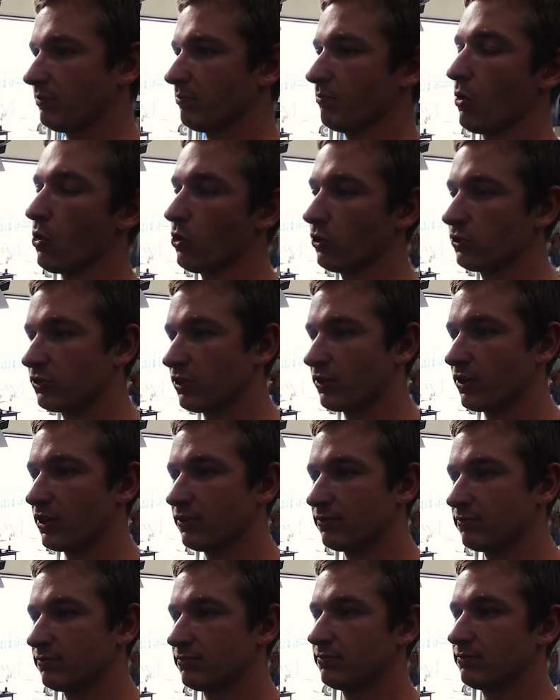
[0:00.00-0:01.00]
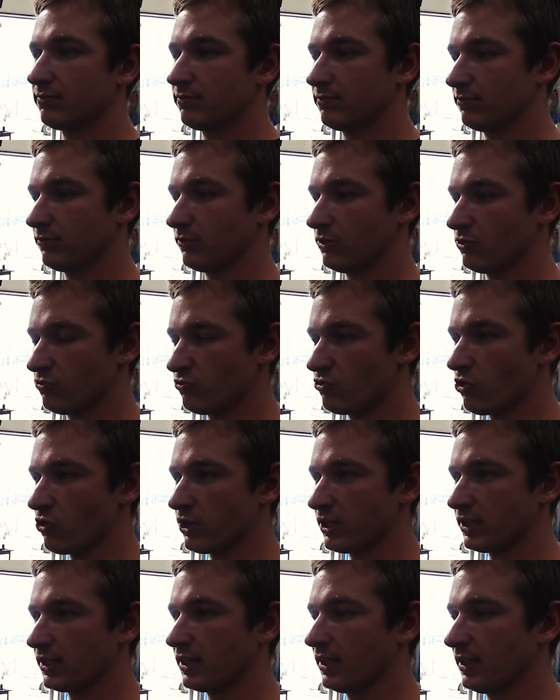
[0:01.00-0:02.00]
most of the
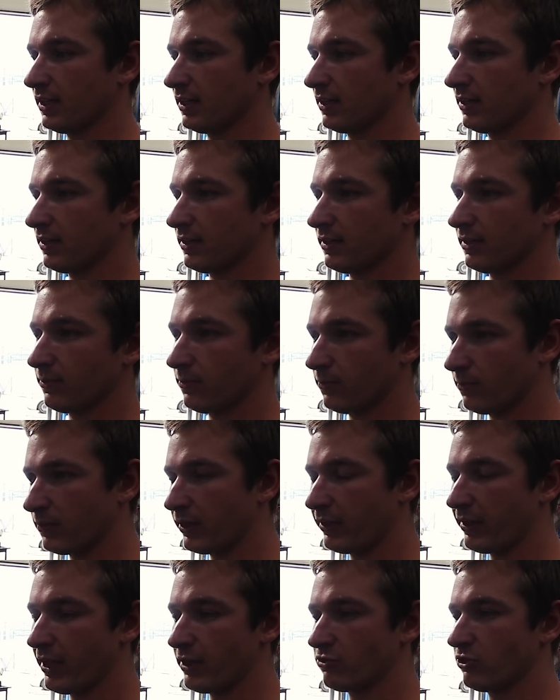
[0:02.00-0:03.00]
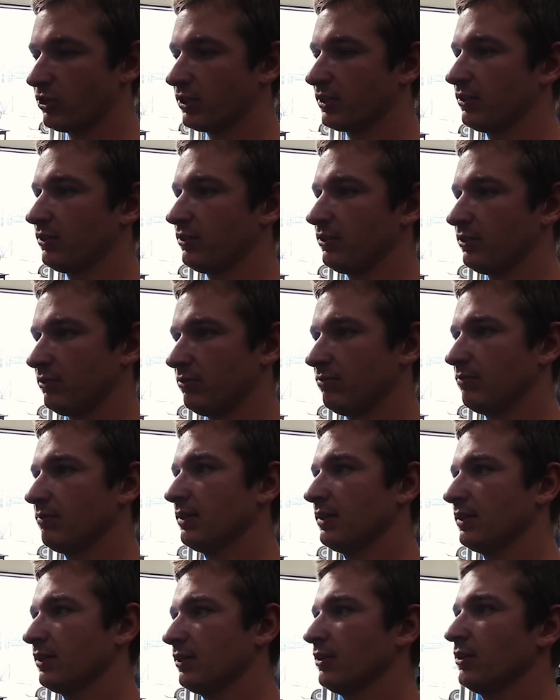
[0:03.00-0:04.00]
running gear, electrical
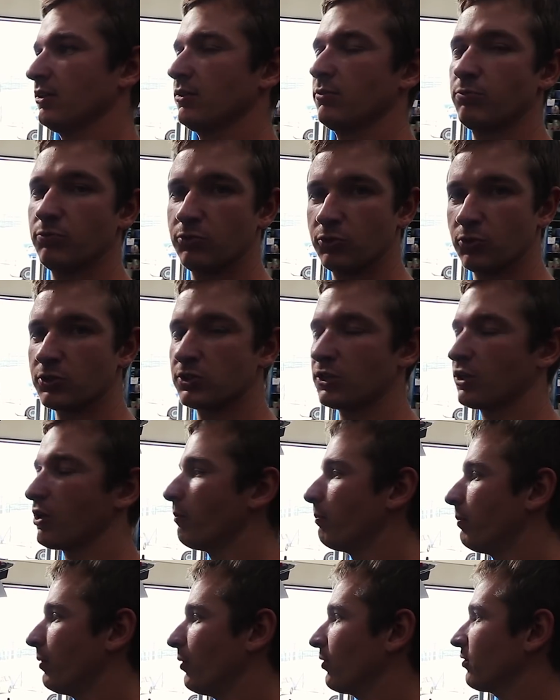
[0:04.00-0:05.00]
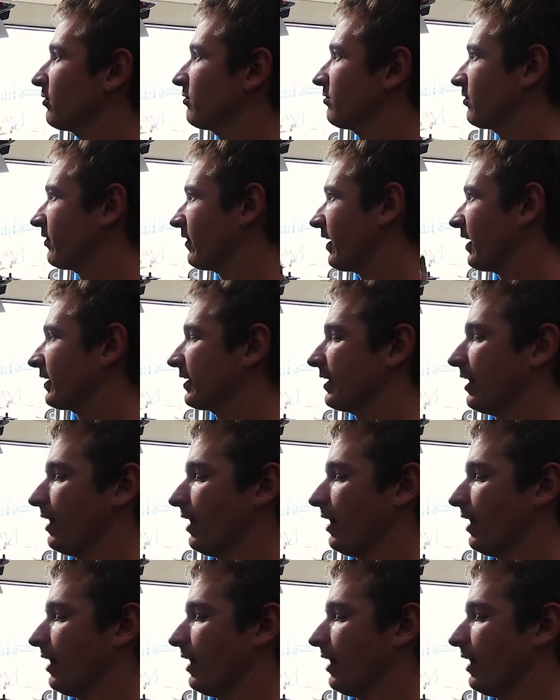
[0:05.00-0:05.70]
sort of components for that